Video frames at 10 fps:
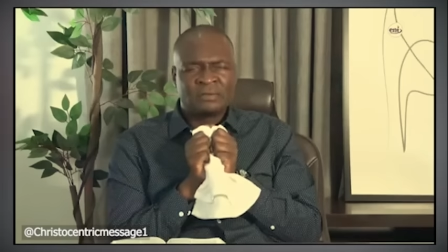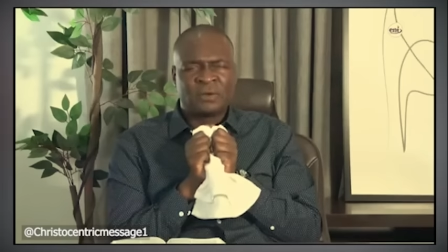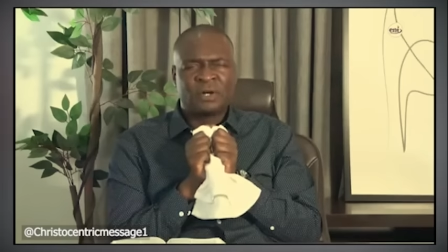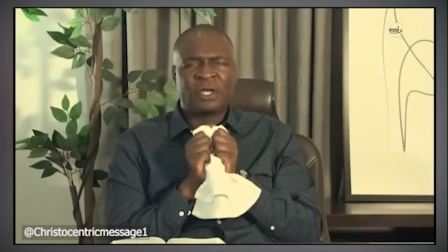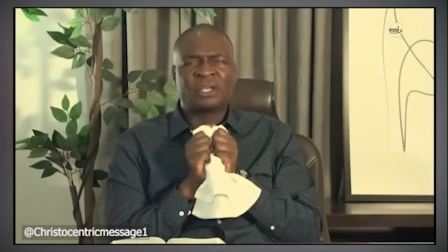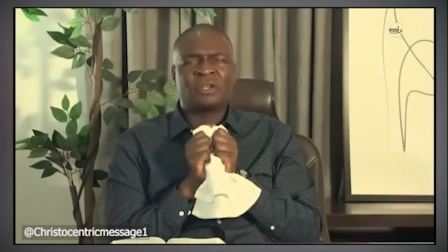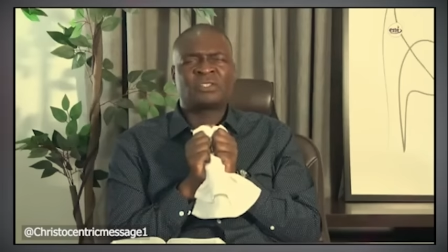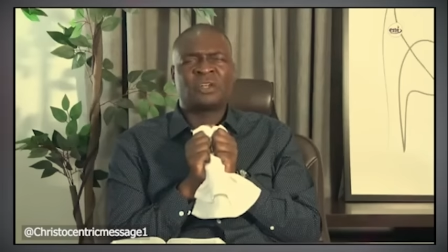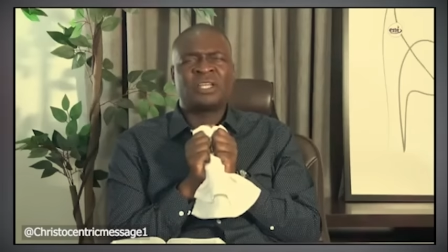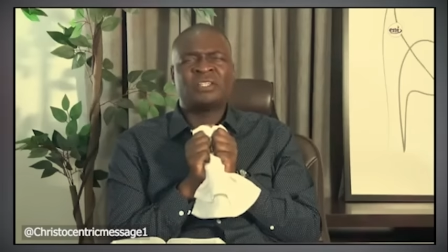Following
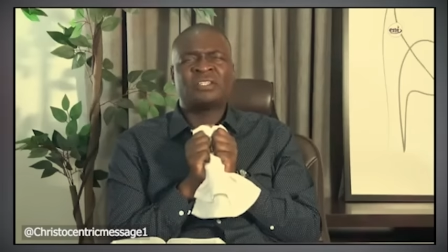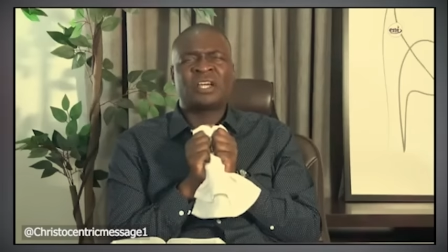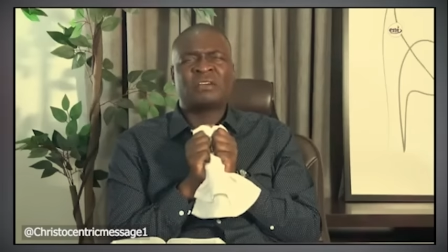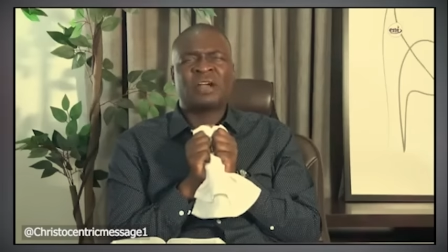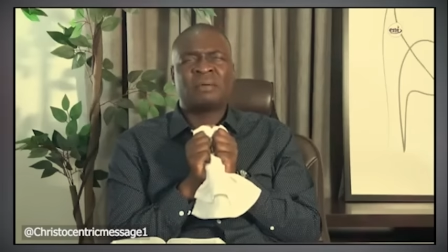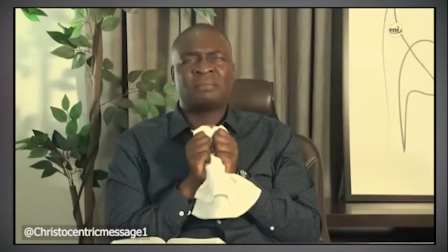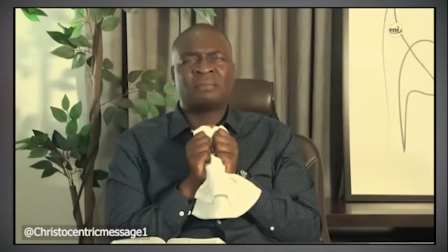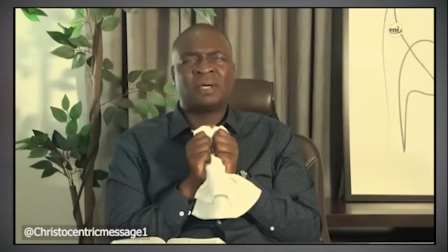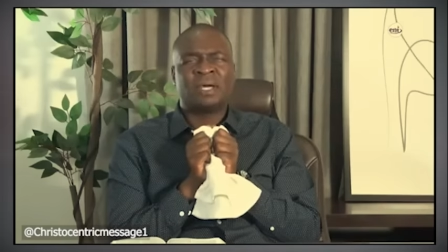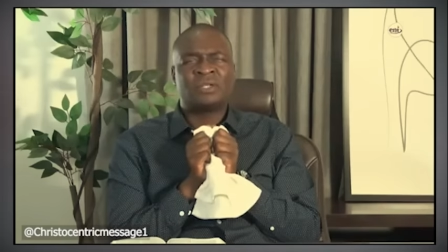us on Instagram
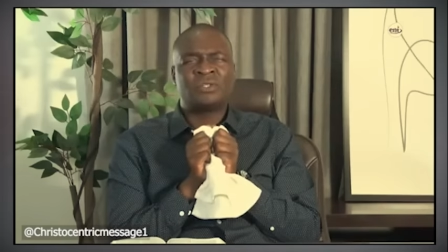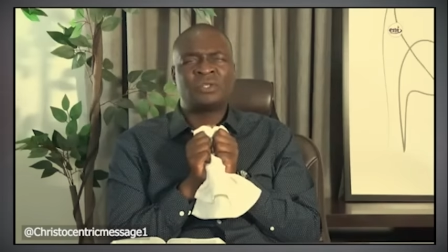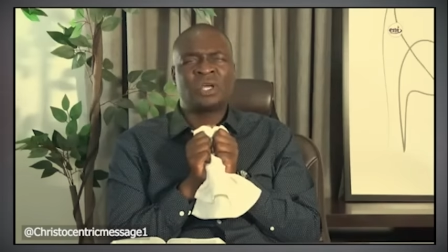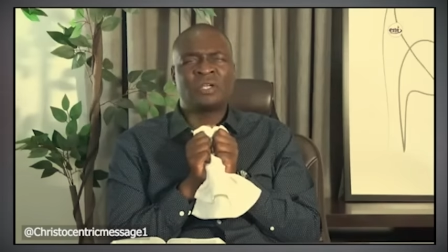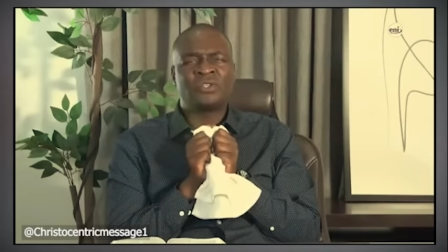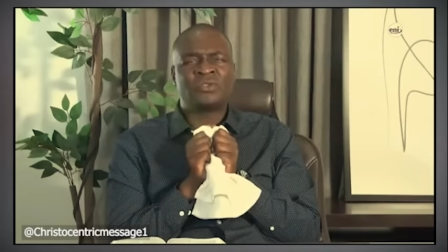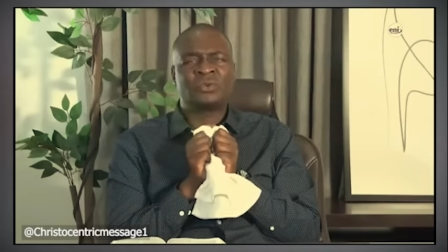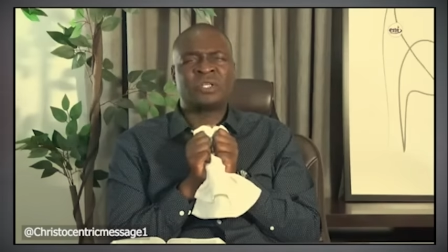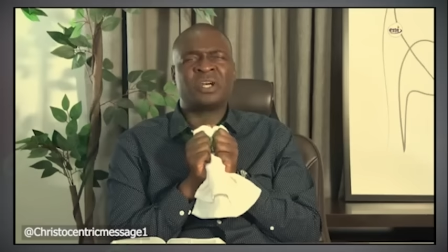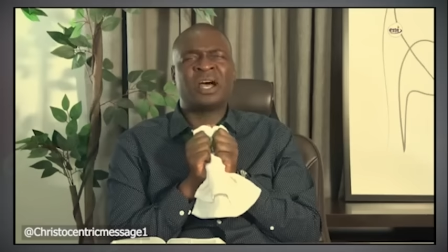and, and
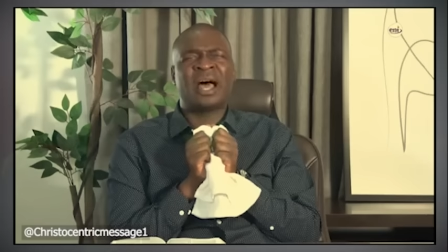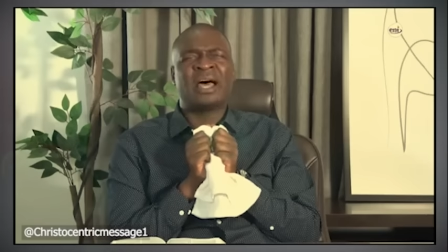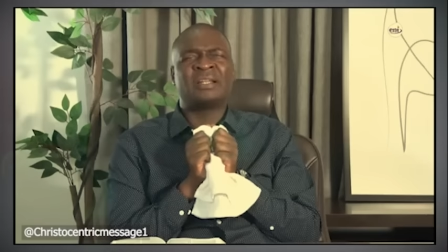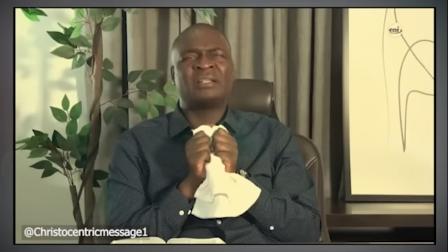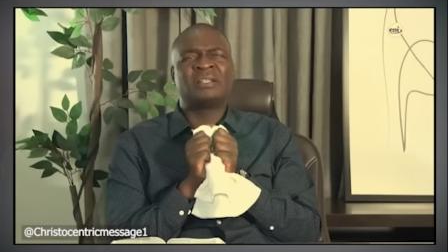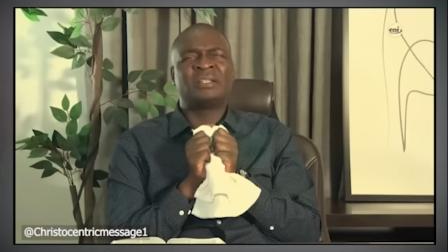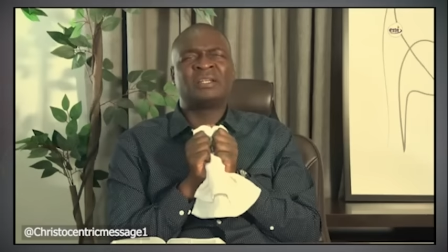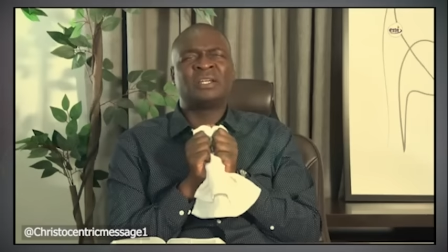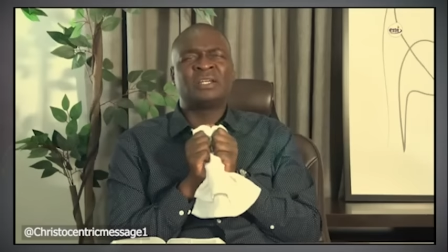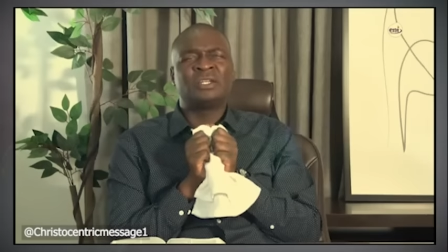Twitter and
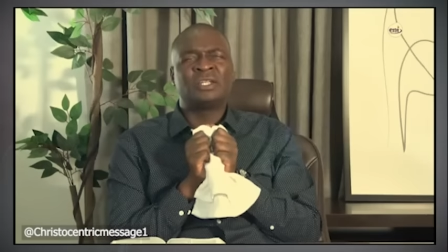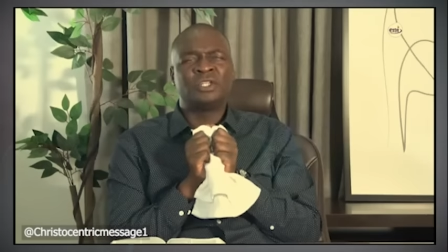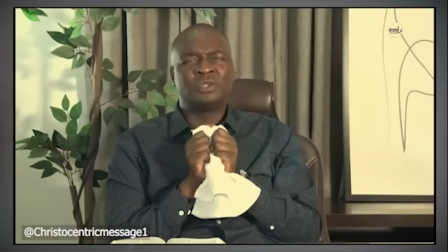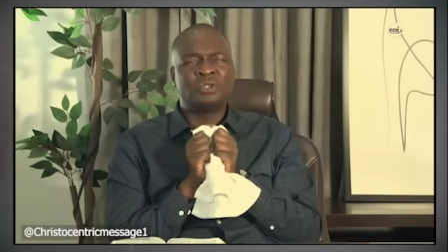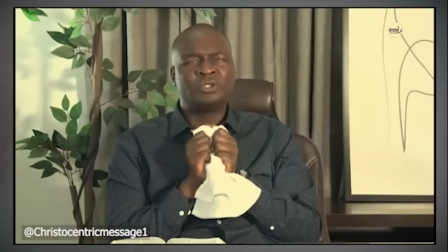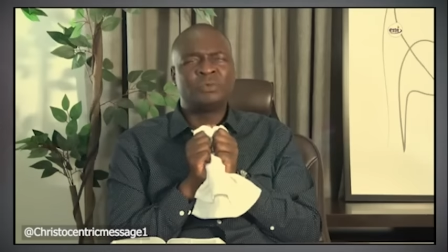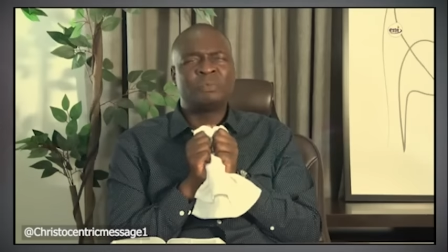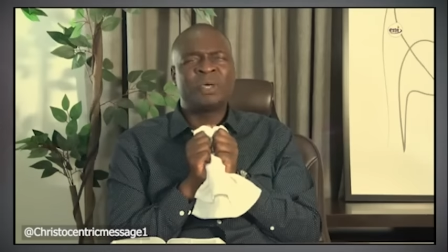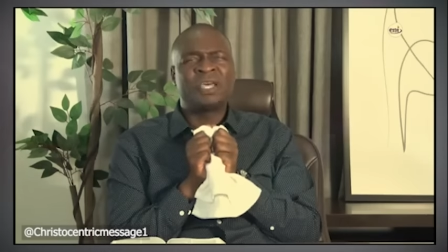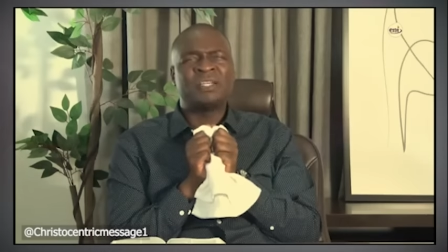the
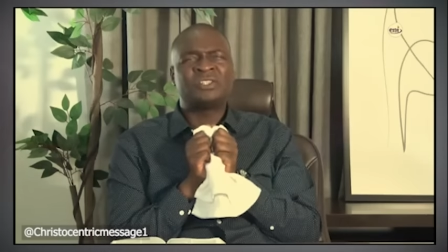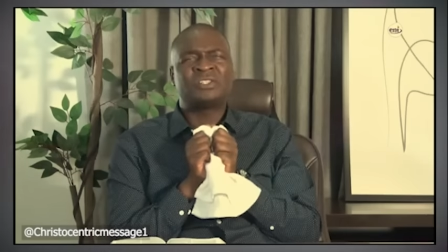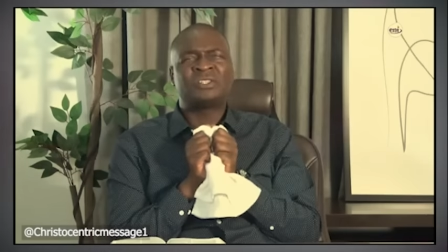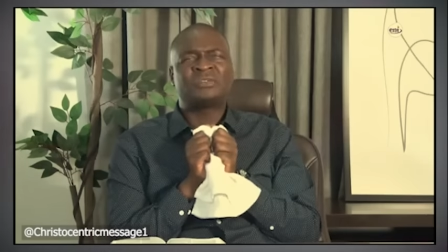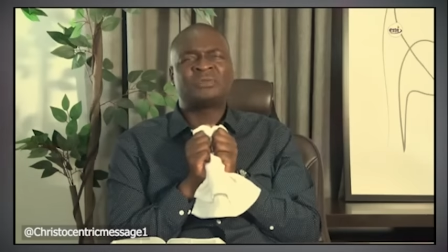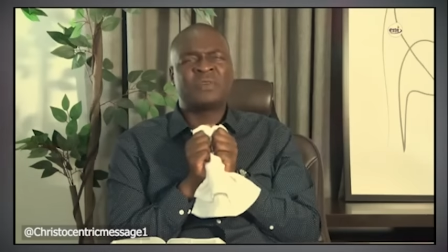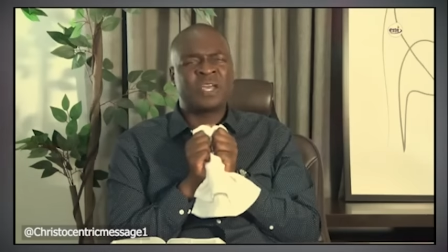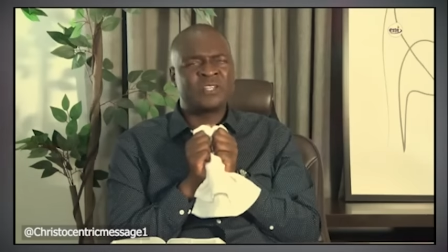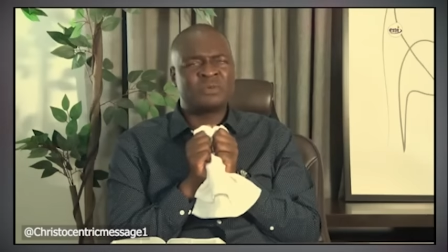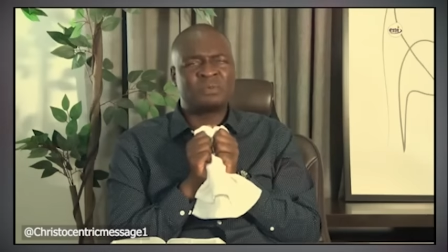YouTube page,
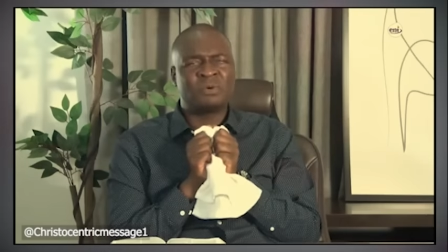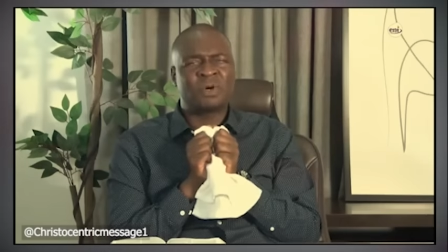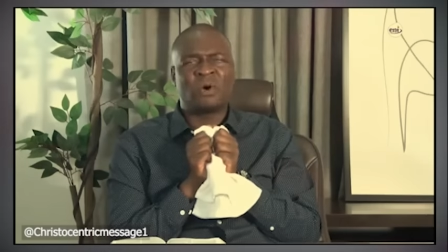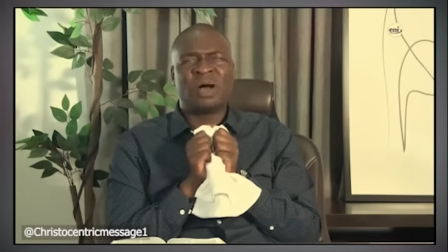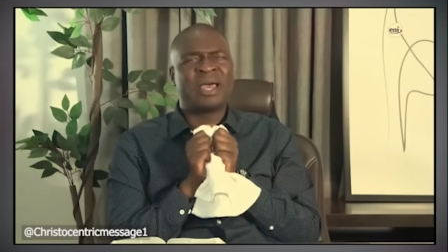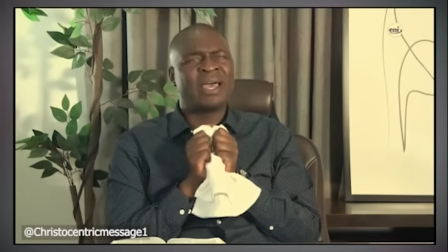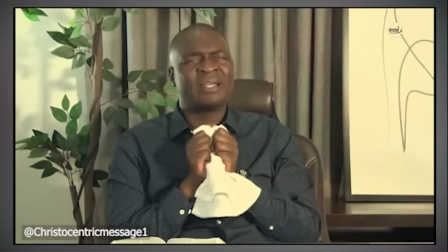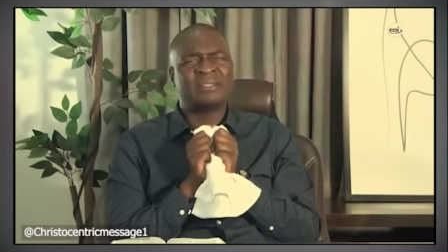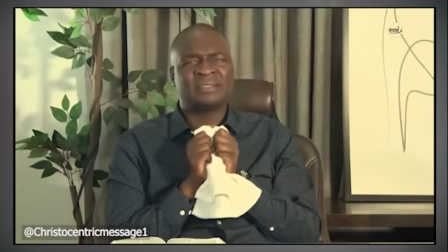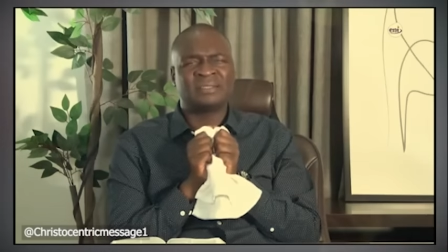Facebook, go ahead.